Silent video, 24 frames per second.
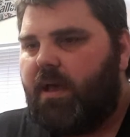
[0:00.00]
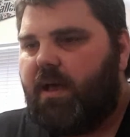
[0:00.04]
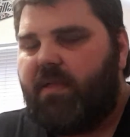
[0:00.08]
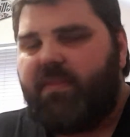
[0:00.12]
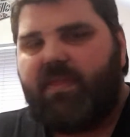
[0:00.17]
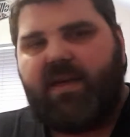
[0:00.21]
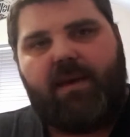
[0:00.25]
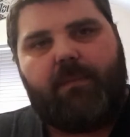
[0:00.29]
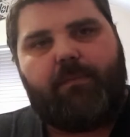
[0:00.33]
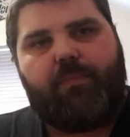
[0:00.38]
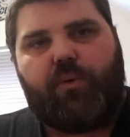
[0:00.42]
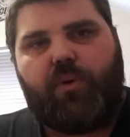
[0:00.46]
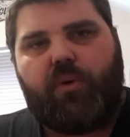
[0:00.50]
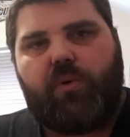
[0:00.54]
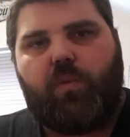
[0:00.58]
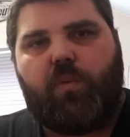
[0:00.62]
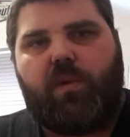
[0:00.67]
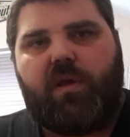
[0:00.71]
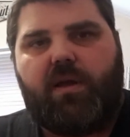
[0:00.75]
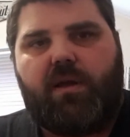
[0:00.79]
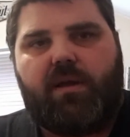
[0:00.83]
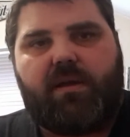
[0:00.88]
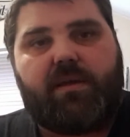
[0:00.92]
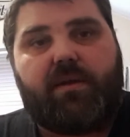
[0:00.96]
at that point,
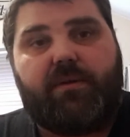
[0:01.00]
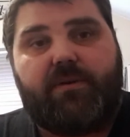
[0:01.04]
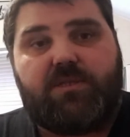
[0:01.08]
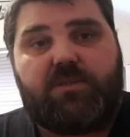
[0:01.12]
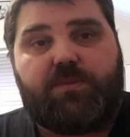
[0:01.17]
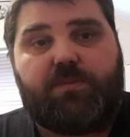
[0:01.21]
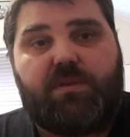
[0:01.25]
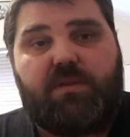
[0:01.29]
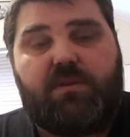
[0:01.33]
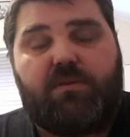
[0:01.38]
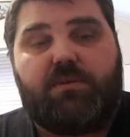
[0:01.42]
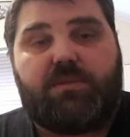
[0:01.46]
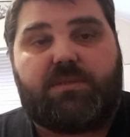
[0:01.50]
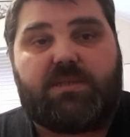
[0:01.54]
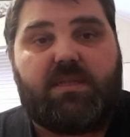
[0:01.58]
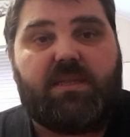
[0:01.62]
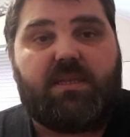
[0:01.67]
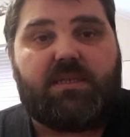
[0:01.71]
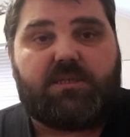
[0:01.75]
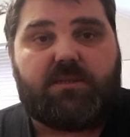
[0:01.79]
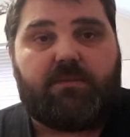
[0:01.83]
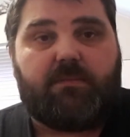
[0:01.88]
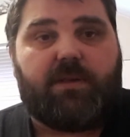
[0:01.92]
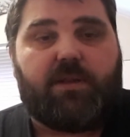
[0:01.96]
we are going to be using,
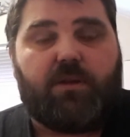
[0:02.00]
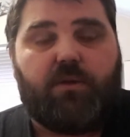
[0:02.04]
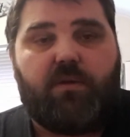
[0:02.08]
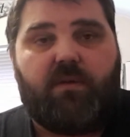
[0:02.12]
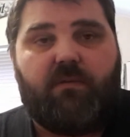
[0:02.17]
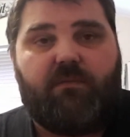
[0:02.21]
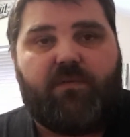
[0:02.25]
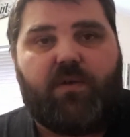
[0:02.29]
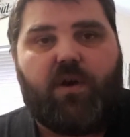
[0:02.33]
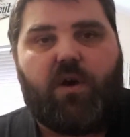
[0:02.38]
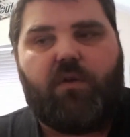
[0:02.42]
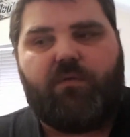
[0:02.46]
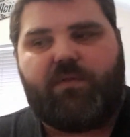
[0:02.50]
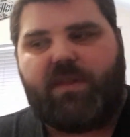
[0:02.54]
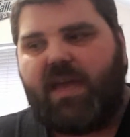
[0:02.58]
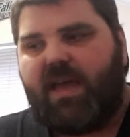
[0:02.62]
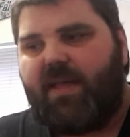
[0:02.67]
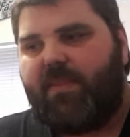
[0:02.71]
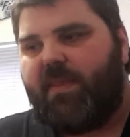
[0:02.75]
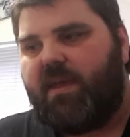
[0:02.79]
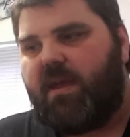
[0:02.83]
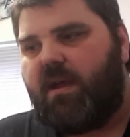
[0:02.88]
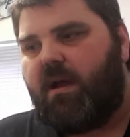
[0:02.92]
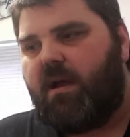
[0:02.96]
there's some glue involved.
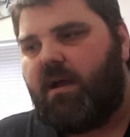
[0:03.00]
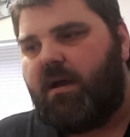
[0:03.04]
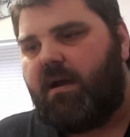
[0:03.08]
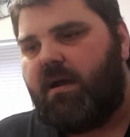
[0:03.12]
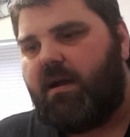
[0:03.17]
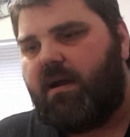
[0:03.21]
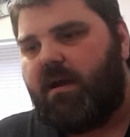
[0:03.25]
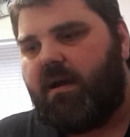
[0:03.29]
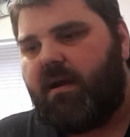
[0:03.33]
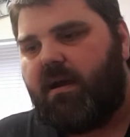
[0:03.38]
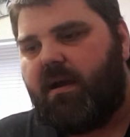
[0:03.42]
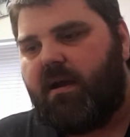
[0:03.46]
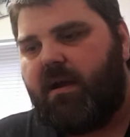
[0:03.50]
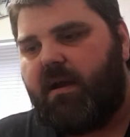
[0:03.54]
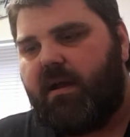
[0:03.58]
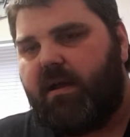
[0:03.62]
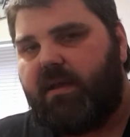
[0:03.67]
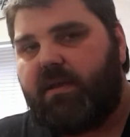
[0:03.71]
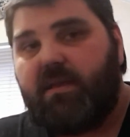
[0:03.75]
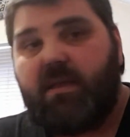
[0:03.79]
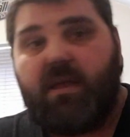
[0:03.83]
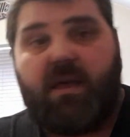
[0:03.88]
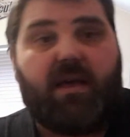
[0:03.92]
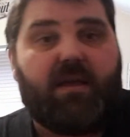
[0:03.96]
And there
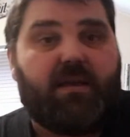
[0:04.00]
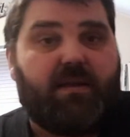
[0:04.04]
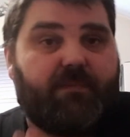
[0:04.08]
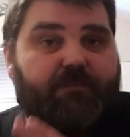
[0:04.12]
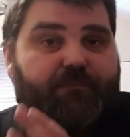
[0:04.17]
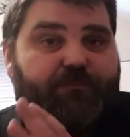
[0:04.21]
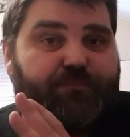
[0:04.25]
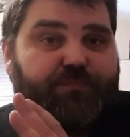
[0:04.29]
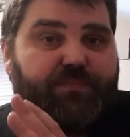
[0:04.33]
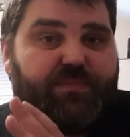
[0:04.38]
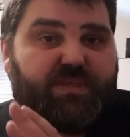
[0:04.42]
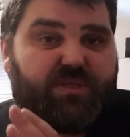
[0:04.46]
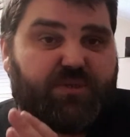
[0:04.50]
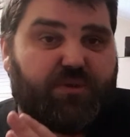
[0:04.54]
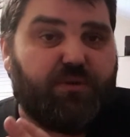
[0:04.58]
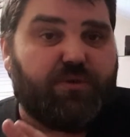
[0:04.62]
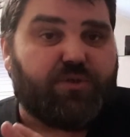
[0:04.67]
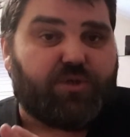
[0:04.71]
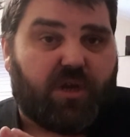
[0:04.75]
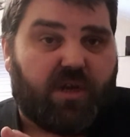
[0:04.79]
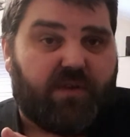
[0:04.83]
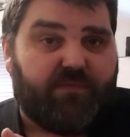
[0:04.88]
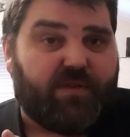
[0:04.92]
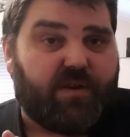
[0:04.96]
are
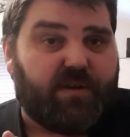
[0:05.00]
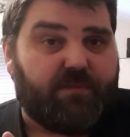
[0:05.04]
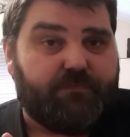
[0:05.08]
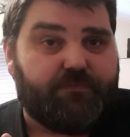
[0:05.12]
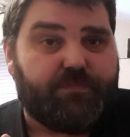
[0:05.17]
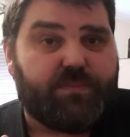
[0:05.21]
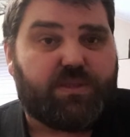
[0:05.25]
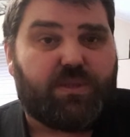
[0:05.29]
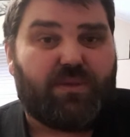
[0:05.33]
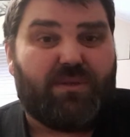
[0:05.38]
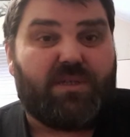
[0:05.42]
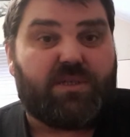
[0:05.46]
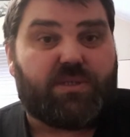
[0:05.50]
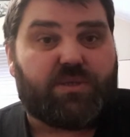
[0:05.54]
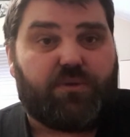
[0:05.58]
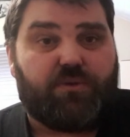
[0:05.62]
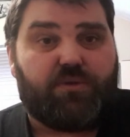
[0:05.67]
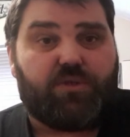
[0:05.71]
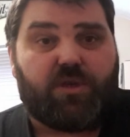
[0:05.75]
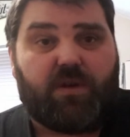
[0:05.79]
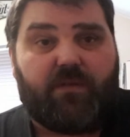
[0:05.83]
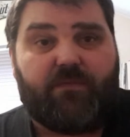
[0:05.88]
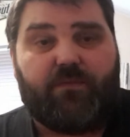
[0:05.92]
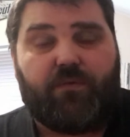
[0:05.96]
screwdriver. So you need a
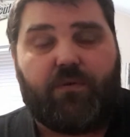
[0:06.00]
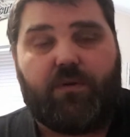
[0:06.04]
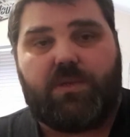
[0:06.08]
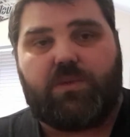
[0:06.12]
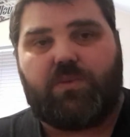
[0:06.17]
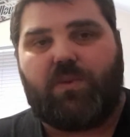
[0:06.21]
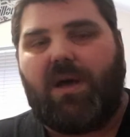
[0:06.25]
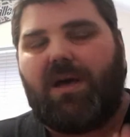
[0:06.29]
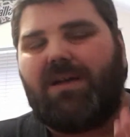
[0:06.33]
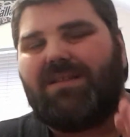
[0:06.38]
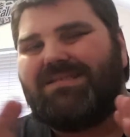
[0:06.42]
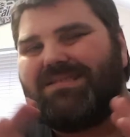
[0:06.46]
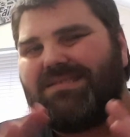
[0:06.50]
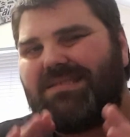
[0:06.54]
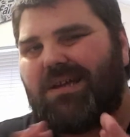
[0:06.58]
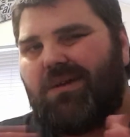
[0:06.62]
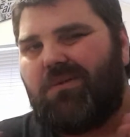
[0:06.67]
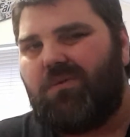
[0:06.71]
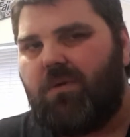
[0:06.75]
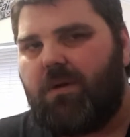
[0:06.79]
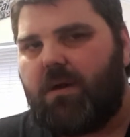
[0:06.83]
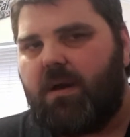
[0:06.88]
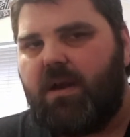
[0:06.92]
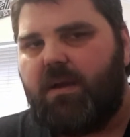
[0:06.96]
screwdriver for it as well.
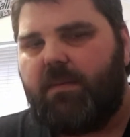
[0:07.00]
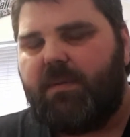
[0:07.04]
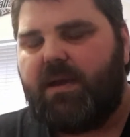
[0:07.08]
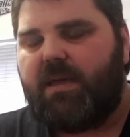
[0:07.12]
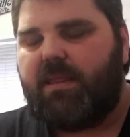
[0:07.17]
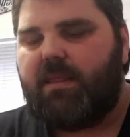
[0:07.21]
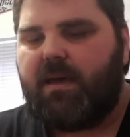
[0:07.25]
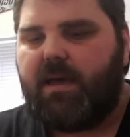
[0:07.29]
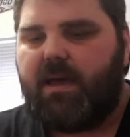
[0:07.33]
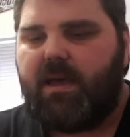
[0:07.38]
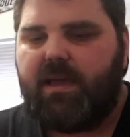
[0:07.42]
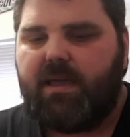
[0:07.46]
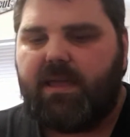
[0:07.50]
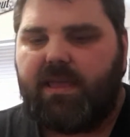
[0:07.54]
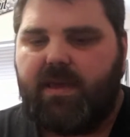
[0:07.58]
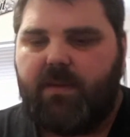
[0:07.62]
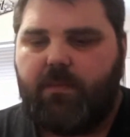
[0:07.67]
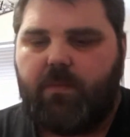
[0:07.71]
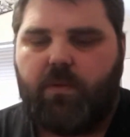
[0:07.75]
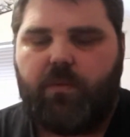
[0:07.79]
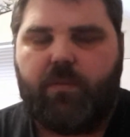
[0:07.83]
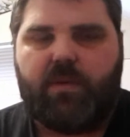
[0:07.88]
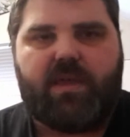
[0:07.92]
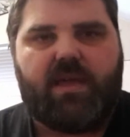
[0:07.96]
Don't worry about that.
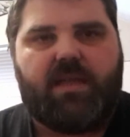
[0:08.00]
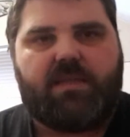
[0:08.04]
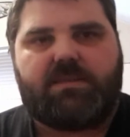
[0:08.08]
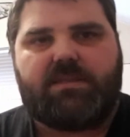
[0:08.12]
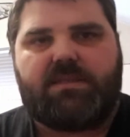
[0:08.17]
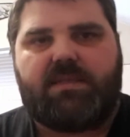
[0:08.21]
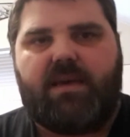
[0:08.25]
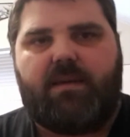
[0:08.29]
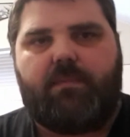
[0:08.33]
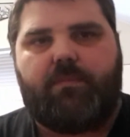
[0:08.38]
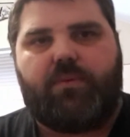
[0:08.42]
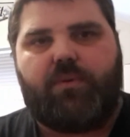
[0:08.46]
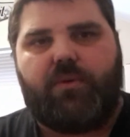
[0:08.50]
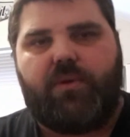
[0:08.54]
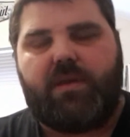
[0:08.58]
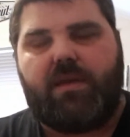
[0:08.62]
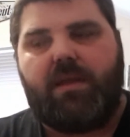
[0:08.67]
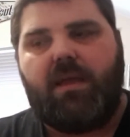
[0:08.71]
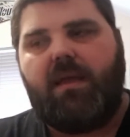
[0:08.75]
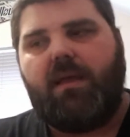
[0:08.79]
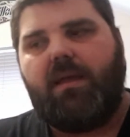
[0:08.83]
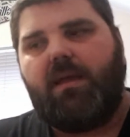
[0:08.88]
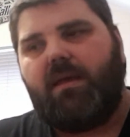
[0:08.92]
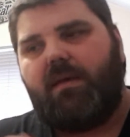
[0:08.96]
Again, when we get to that
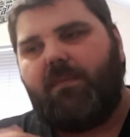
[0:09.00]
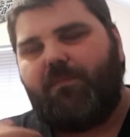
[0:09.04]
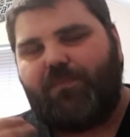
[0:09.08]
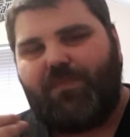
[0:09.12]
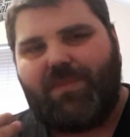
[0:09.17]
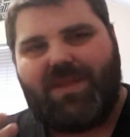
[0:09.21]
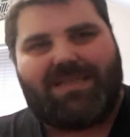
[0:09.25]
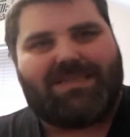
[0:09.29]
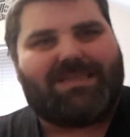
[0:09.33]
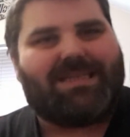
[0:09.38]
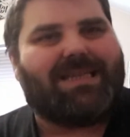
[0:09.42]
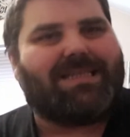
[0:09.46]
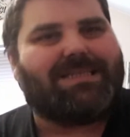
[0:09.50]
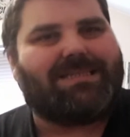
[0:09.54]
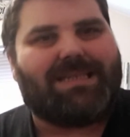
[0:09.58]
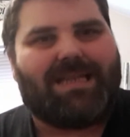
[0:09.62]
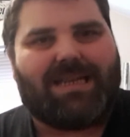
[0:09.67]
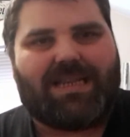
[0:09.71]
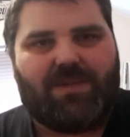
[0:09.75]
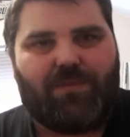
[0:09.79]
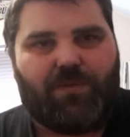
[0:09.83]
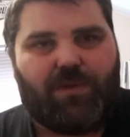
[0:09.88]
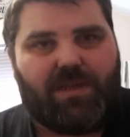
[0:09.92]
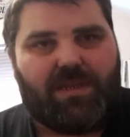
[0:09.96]
point, I'll tell you
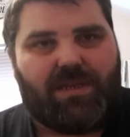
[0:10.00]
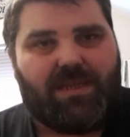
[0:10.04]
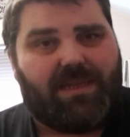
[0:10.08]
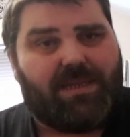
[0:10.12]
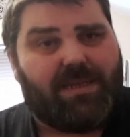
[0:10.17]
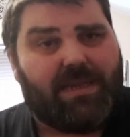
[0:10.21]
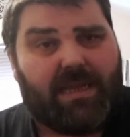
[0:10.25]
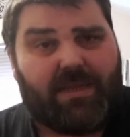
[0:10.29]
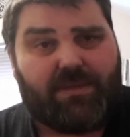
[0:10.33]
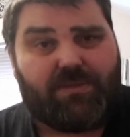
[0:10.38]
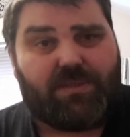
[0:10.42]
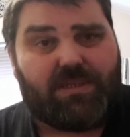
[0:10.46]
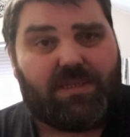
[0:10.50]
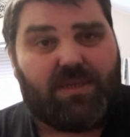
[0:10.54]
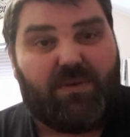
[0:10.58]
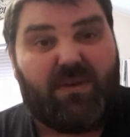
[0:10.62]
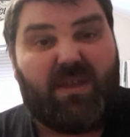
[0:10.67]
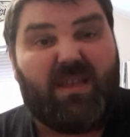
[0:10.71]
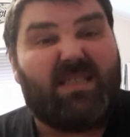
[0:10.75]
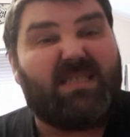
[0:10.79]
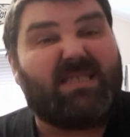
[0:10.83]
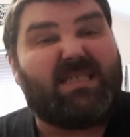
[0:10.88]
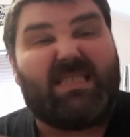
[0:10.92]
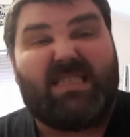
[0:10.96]
exactly what you need and how to do
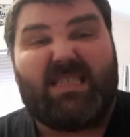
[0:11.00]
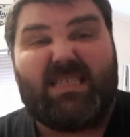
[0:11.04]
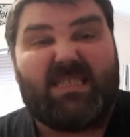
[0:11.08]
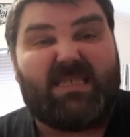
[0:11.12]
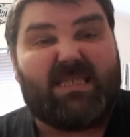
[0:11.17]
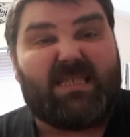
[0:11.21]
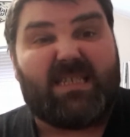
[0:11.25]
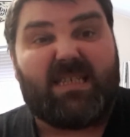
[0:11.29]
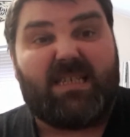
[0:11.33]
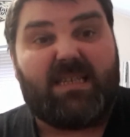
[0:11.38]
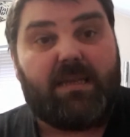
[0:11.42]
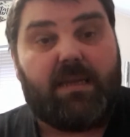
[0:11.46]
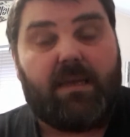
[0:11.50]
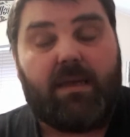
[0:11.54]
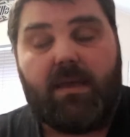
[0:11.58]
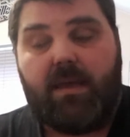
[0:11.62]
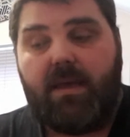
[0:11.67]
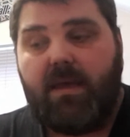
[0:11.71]
it. It's easy.